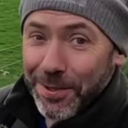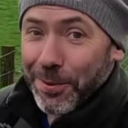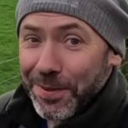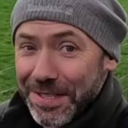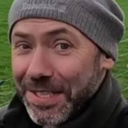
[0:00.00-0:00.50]

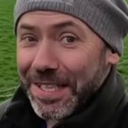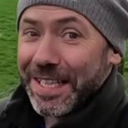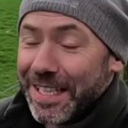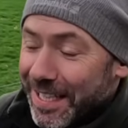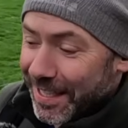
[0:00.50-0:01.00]
author
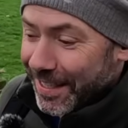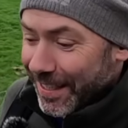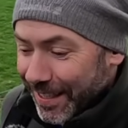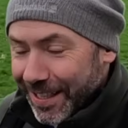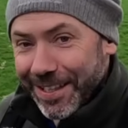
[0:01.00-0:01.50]
today
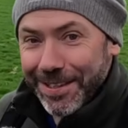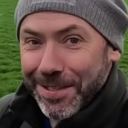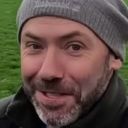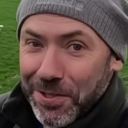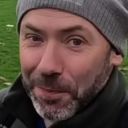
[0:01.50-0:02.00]

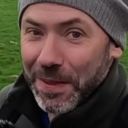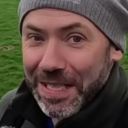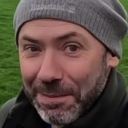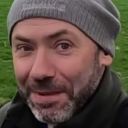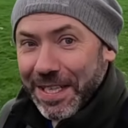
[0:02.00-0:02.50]
because he's up in
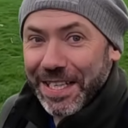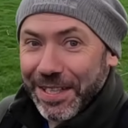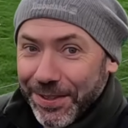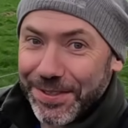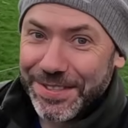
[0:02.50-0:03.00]
them there
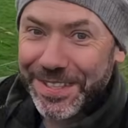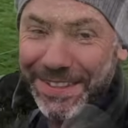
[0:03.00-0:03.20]
hills.